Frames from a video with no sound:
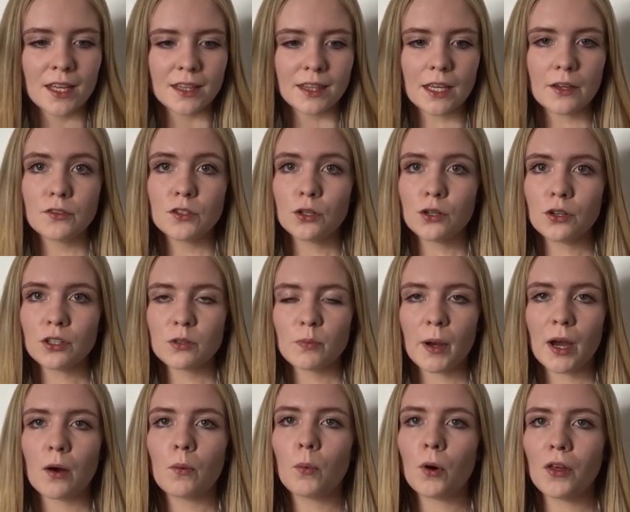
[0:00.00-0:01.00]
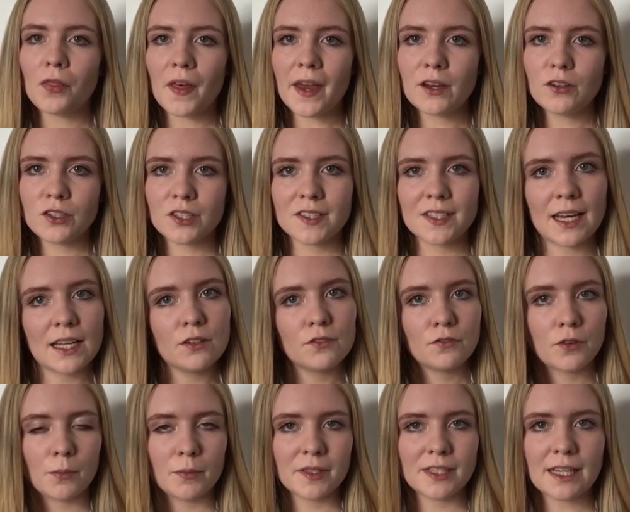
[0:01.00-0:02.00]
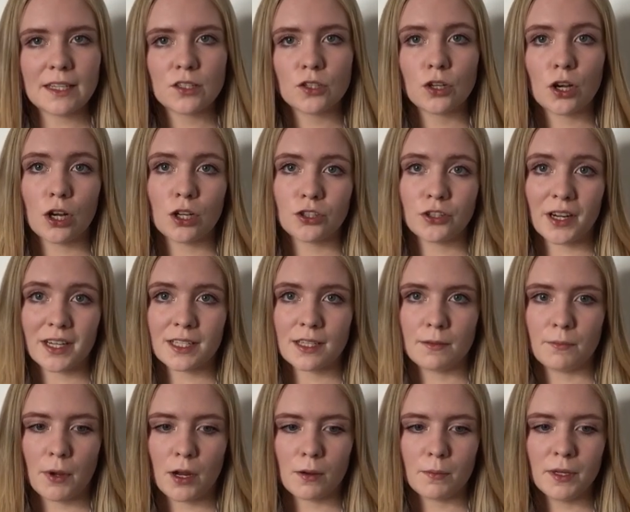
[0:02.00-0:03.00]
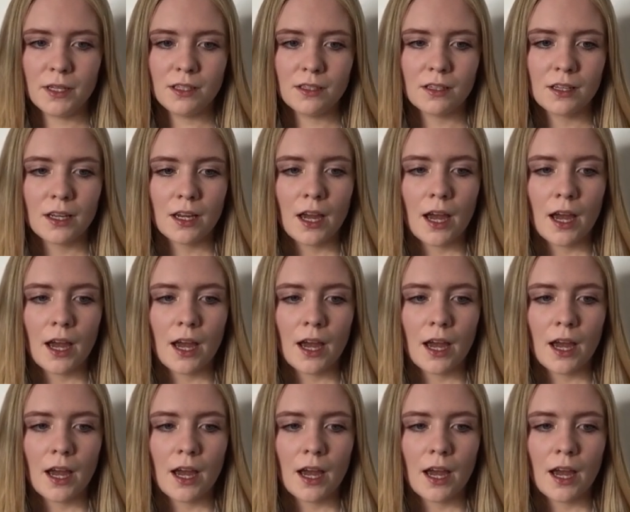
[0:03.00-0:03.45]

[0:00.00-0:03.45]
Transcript: They've talked about what they understand from the dental contract at the moment,